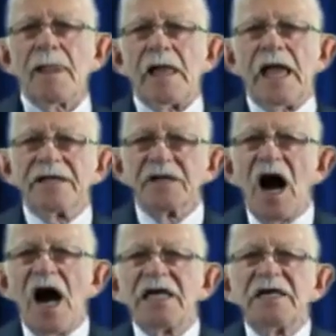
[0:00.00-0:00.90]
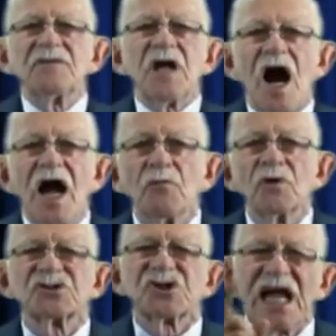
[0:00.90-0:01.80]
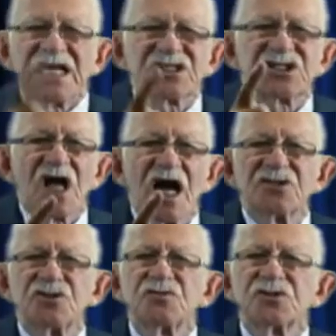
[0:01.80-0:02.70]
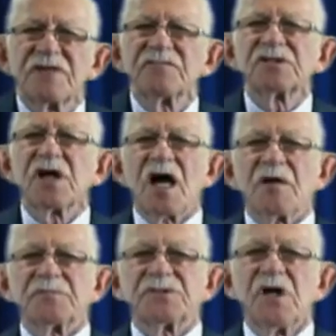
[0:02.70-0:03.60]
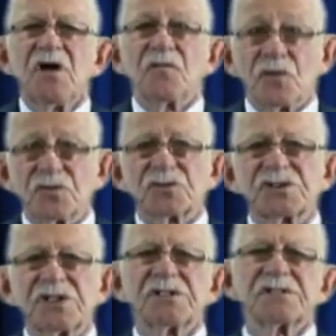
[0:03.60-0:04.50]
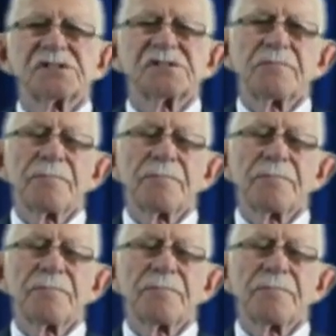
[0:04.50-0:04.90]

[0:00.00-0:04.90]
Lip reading: And I will chastise you 7 times for your sins.